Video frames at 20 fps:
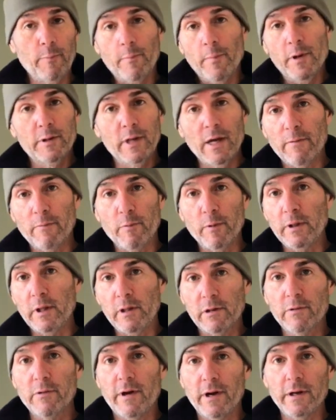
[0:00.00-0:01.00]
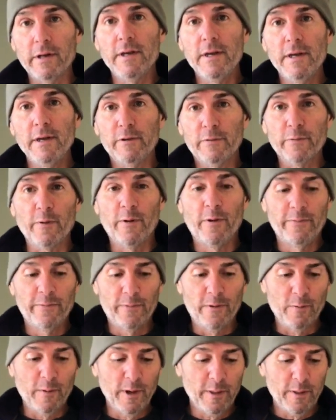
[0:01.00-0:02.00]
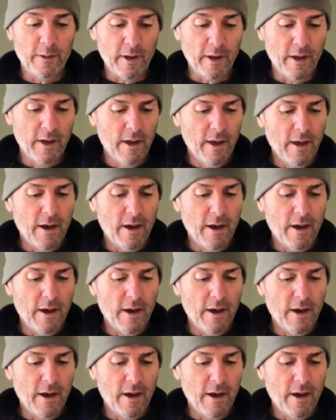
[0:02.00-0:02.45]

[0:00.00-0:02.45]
Must have really strong knees for one thing.